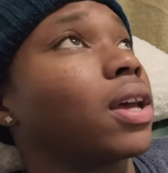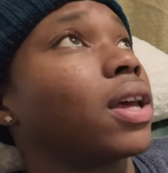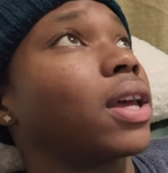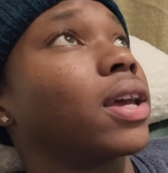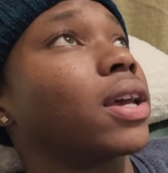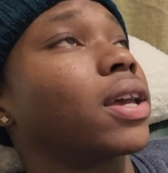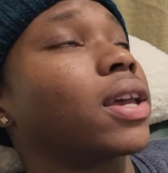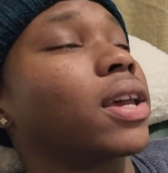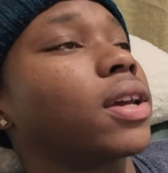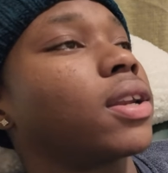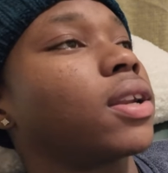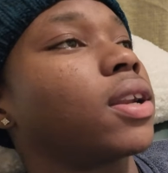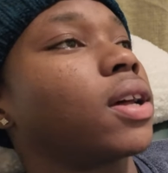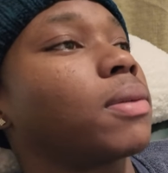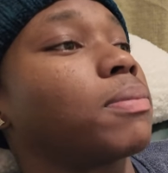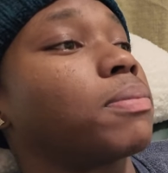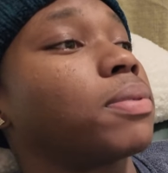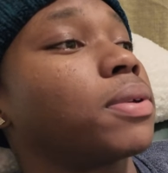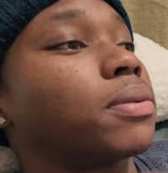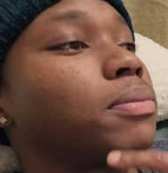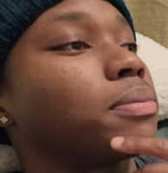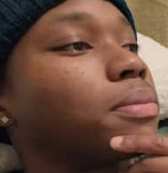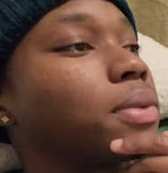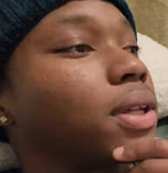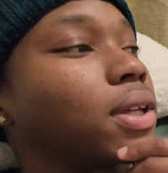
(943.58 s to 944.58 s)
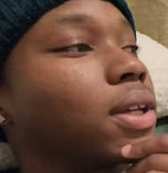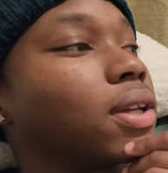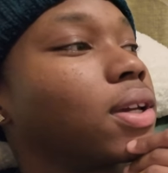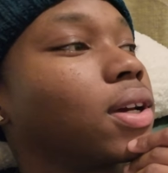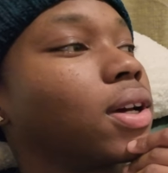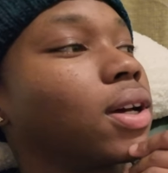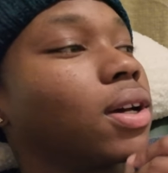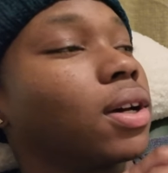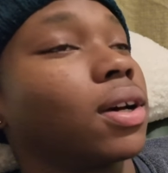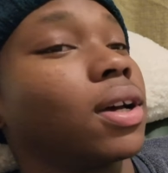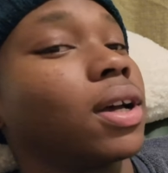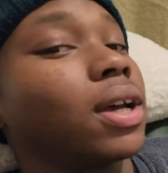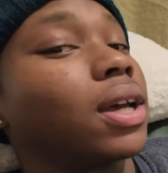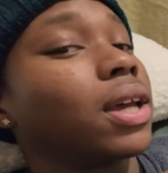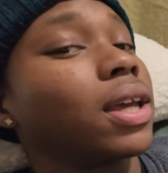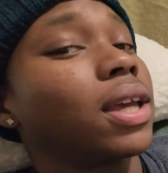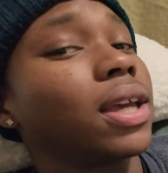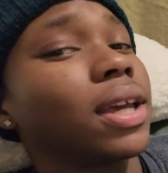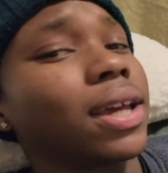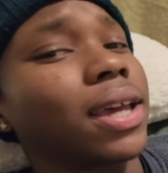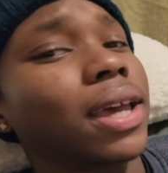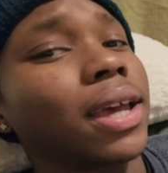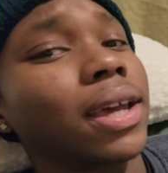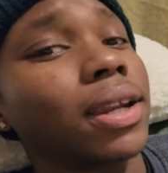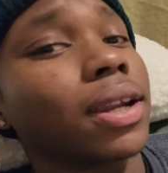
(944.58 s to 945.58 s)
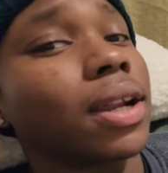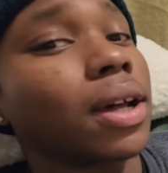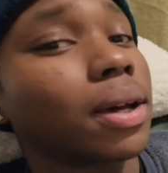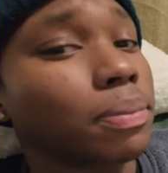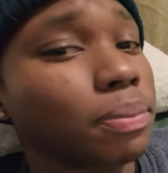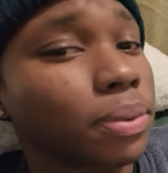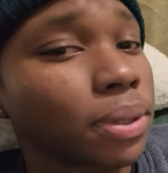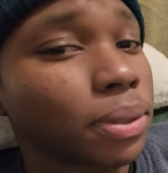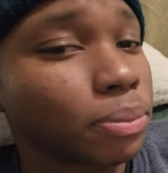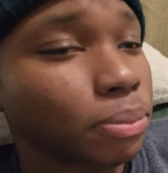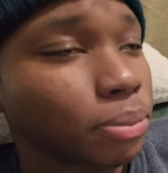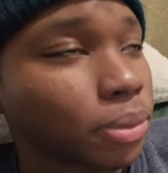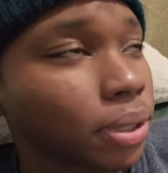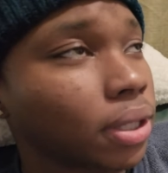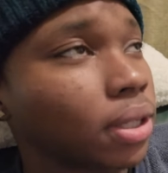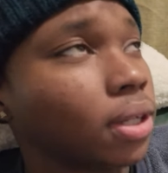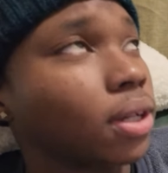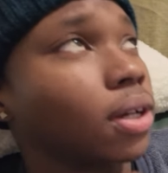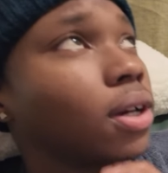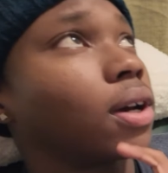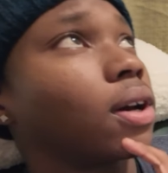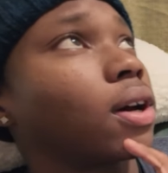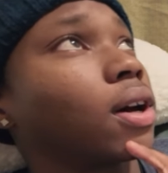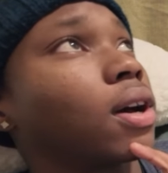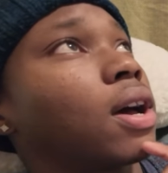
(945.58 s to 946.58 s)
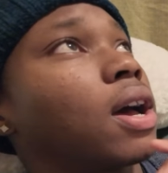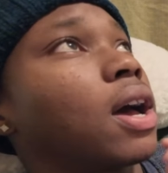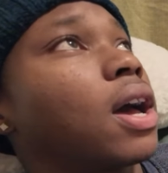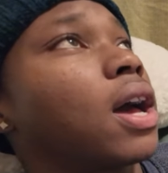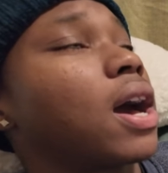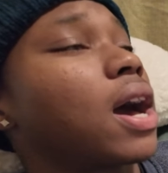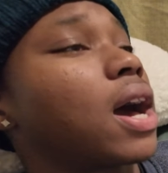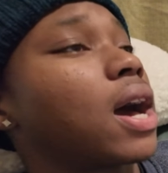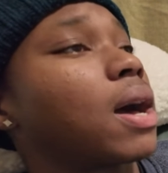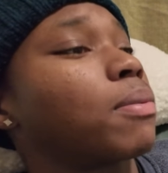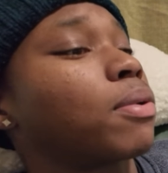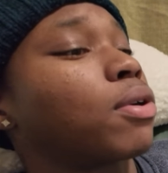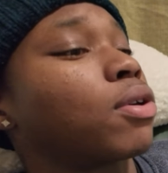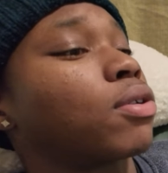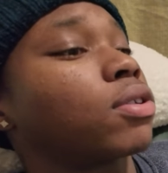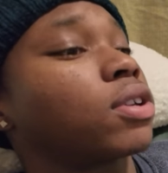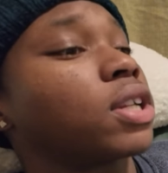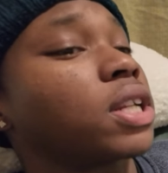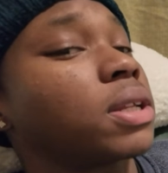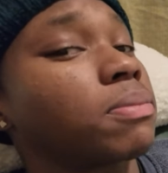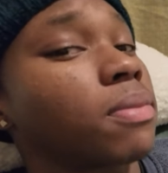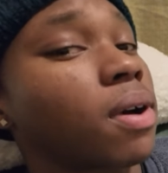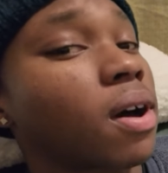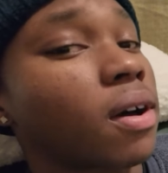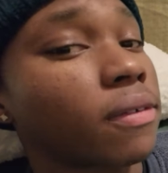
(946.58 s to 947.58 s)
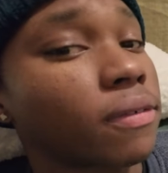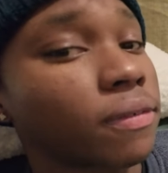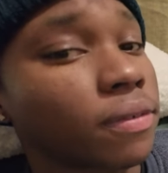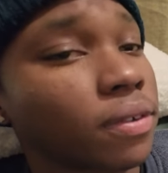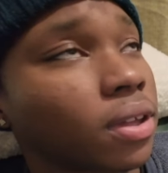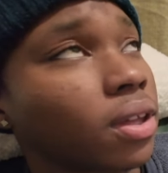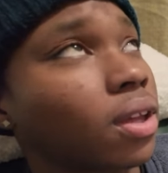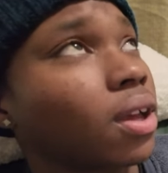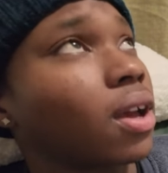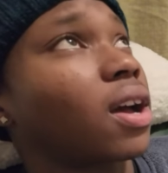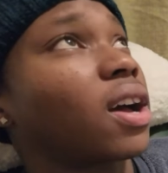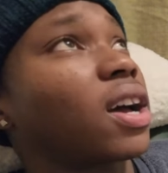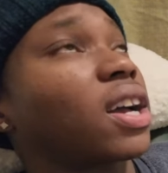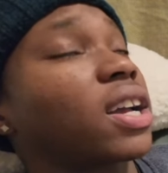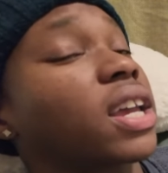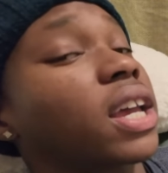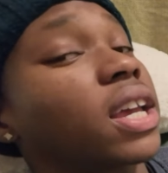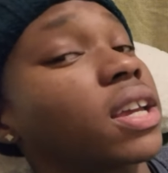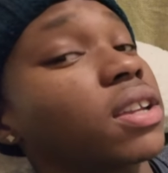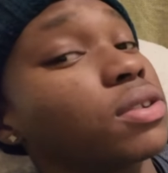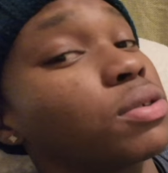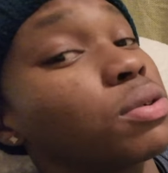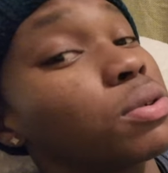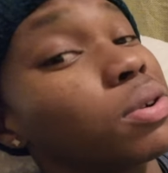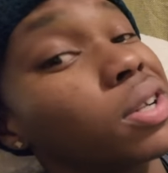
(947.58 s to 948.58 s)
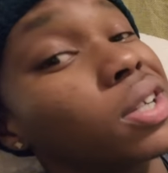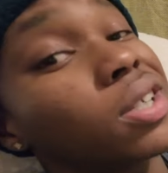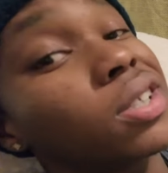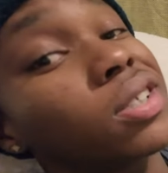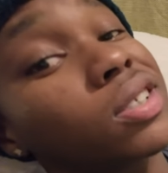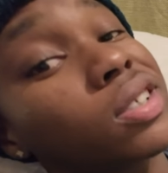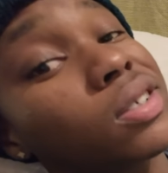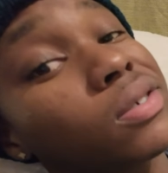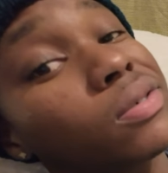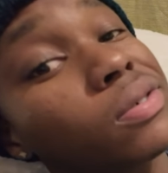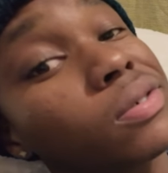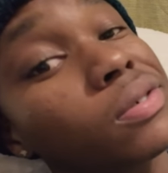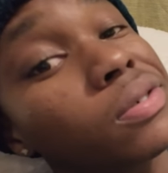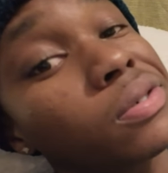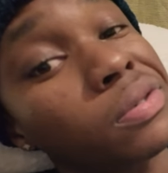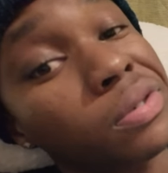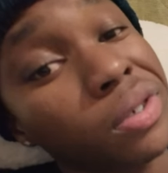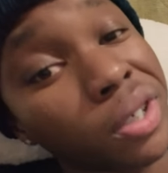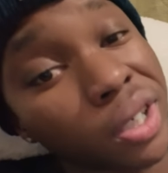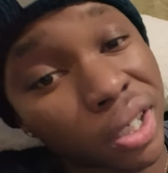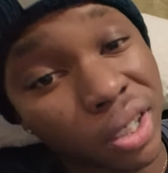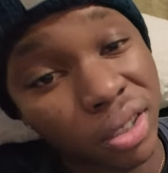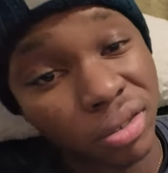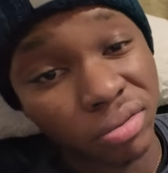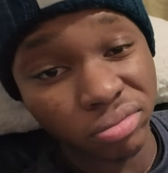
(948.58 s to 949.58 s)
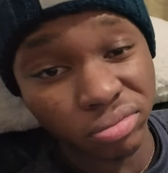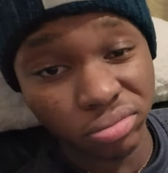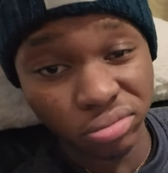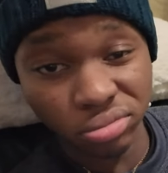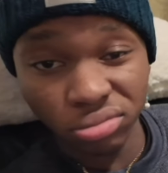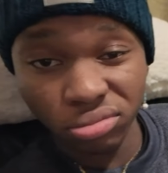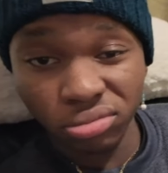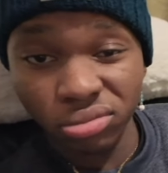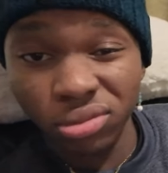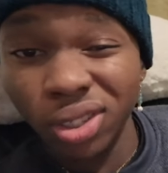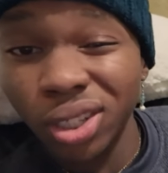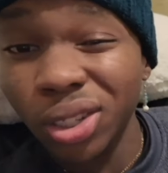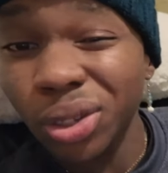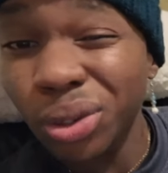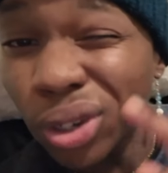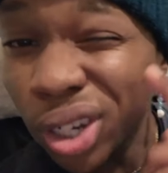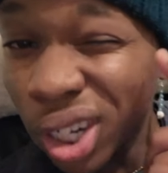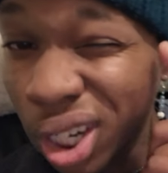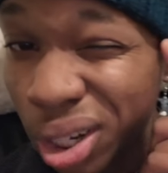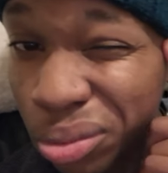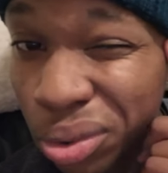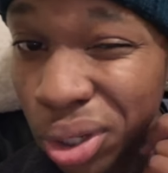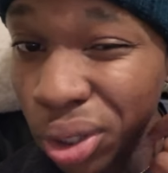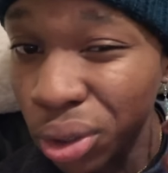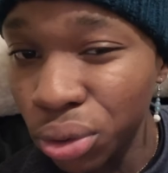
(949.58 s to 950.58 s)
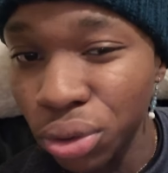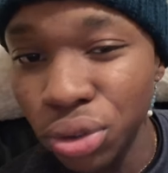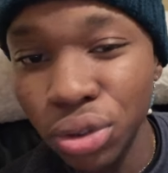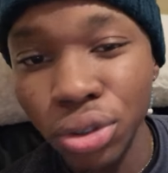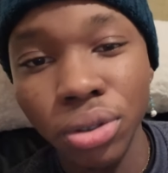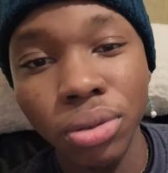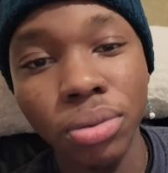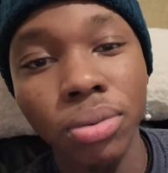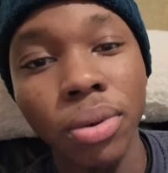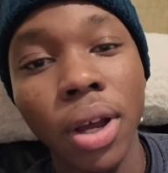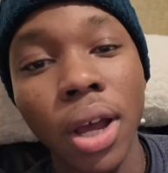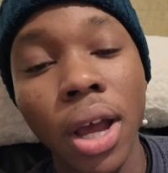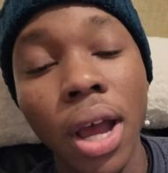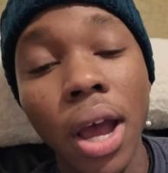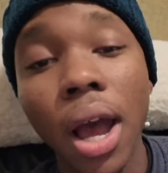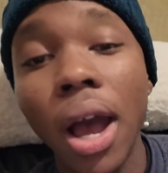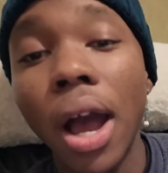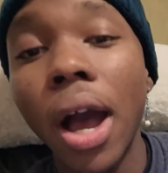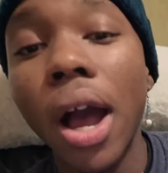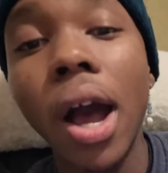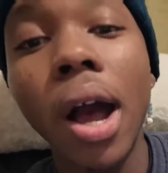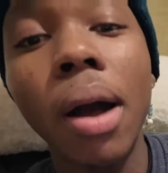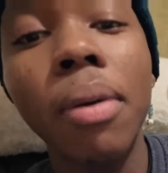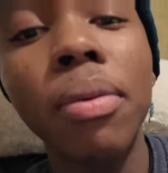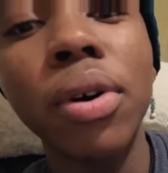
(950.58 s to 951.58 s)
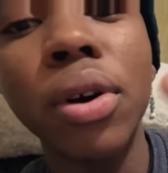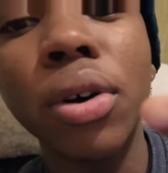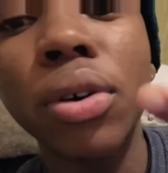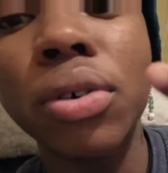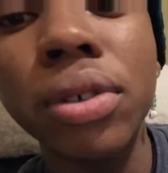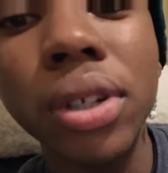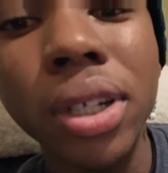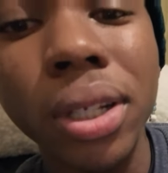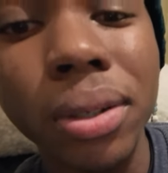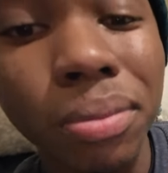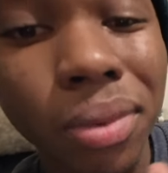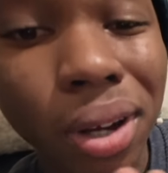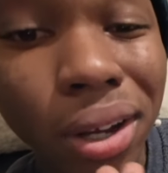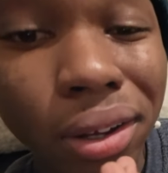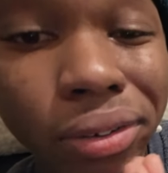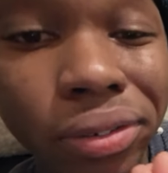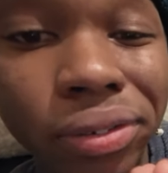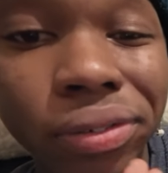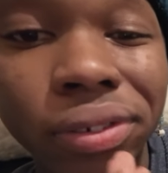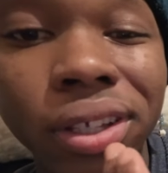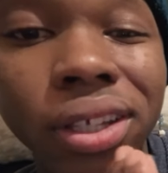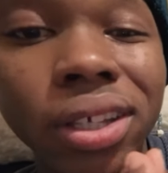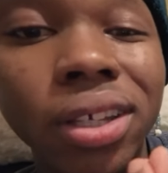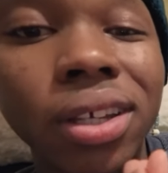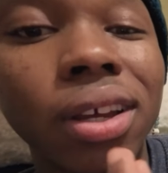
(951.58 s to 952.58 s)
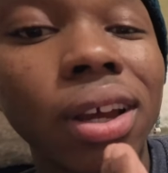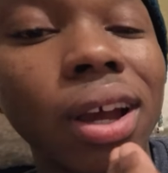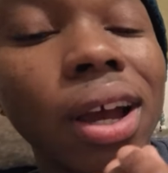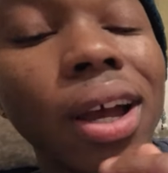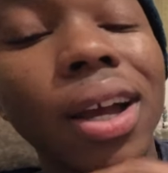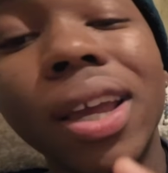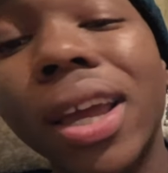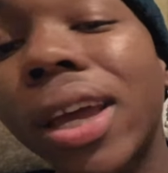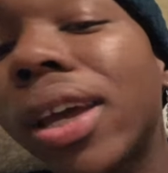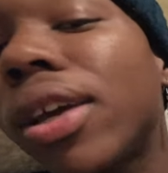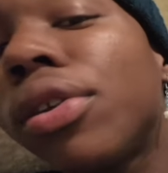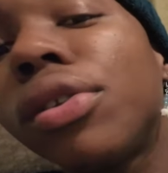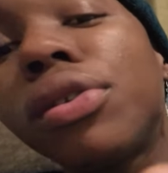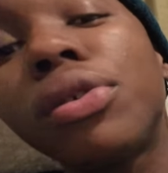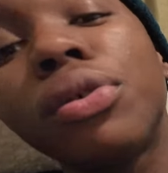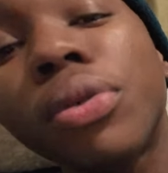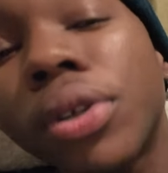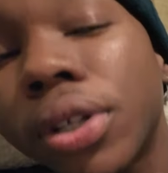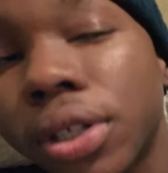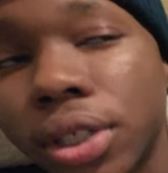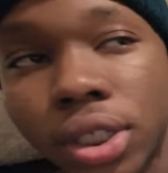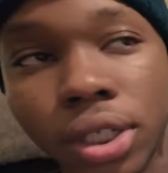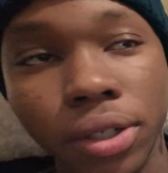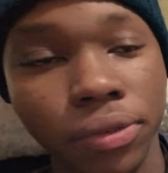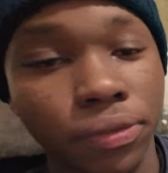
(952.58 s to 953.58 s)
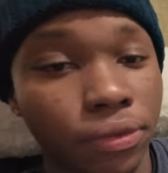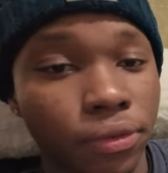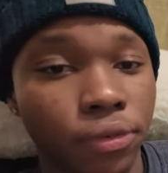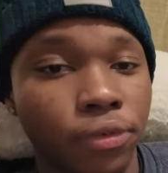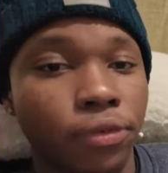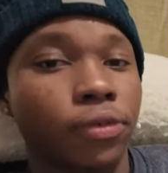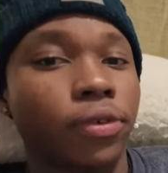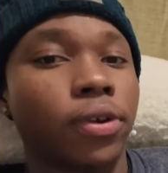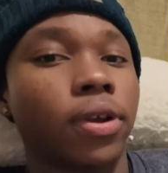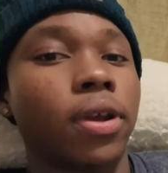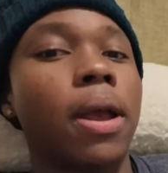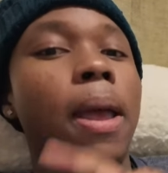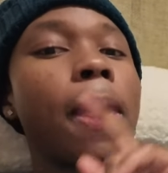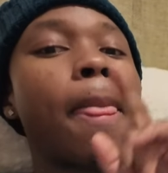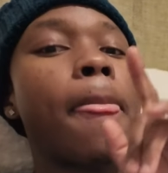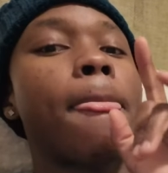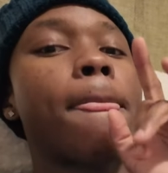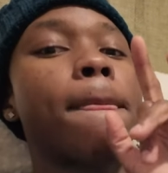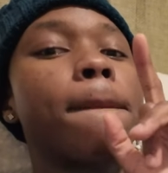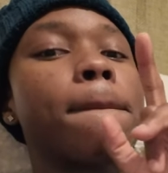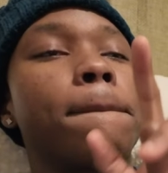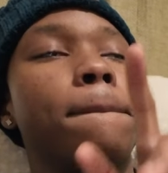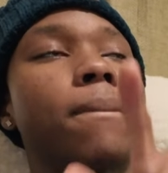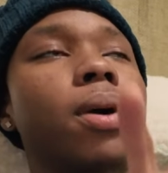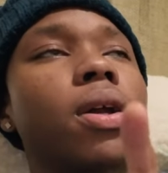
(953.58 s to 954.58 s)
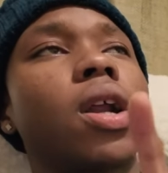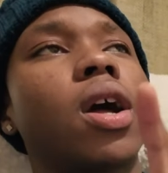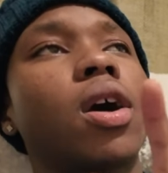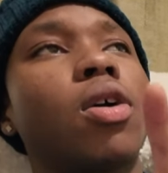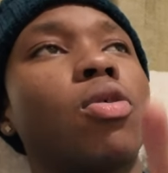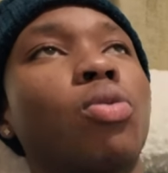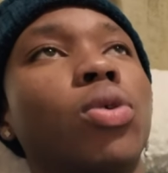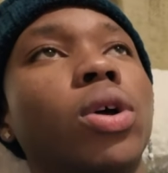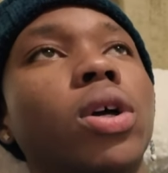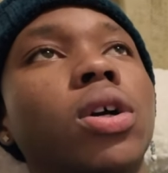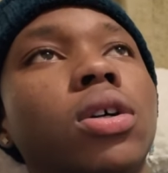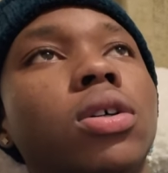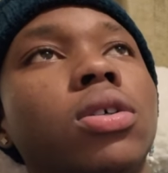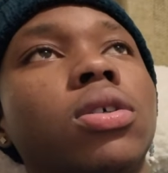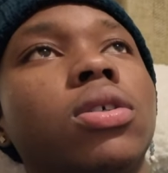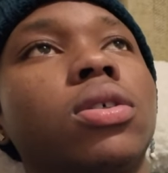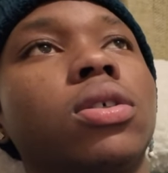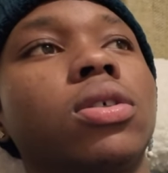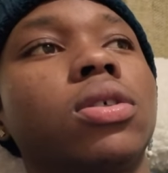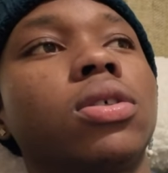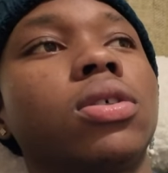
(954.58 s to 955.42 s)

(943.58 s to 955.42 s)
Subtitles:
It cannot be me. It cannot be me. I'm gonna need my feet. I can't do this shit for free. You hear me, YouTube? I'm gonna need my feet. I can't do this shit for free. But I will.